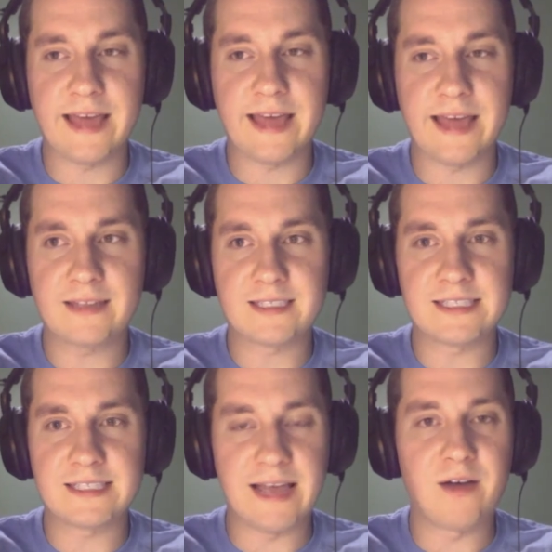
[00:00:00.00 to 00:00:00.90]
that
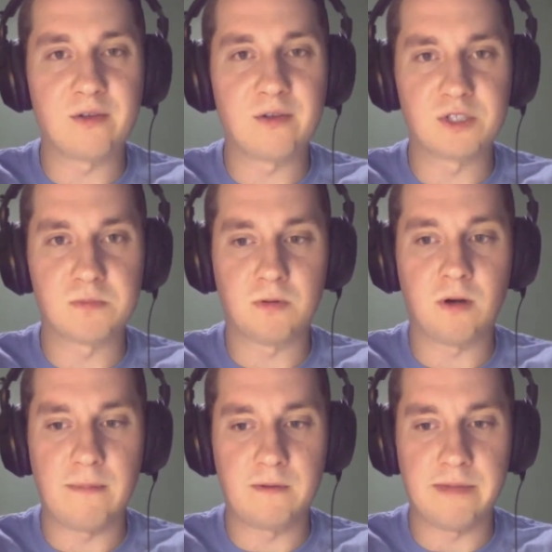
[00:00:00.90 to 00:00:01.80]
sounds
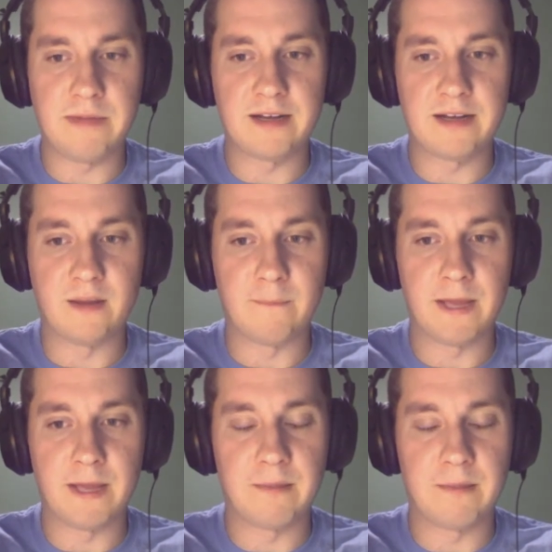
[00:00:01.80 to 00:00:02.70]
problematic on
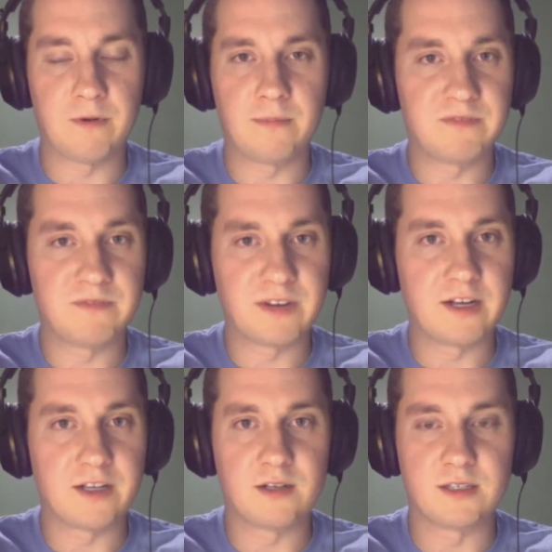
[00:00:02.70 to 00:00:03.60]
paper. I'll be
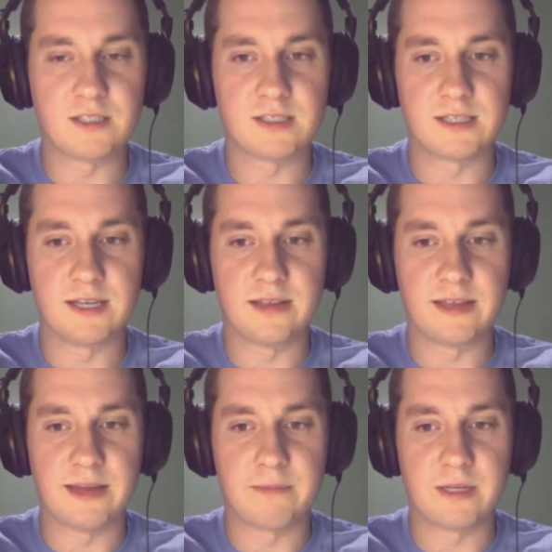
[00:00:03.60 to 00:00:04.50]
very curious to see how
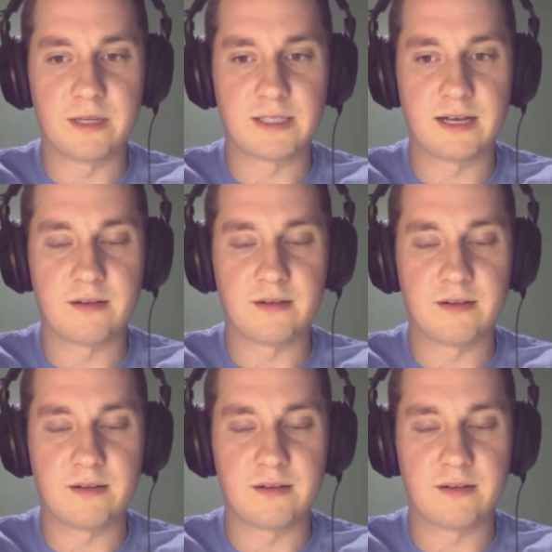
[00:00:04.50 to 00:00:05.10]
that plays out.